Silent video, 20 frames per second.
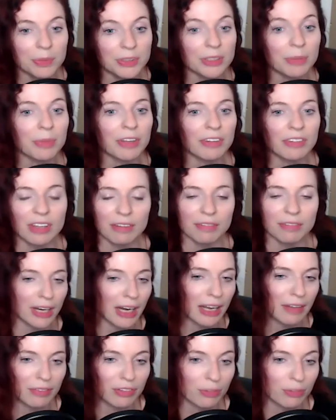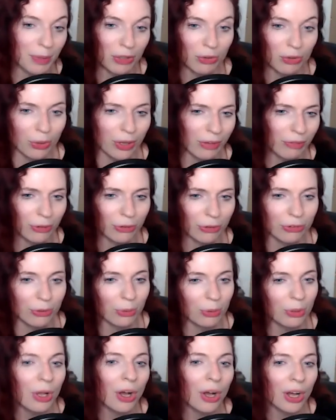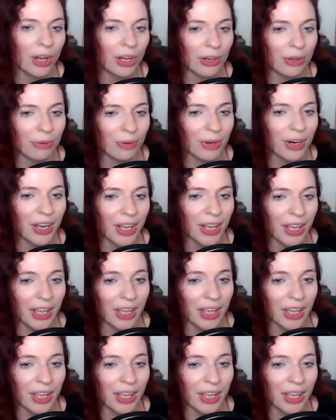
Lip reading: some of the stuff that I've just been doing for so long, right?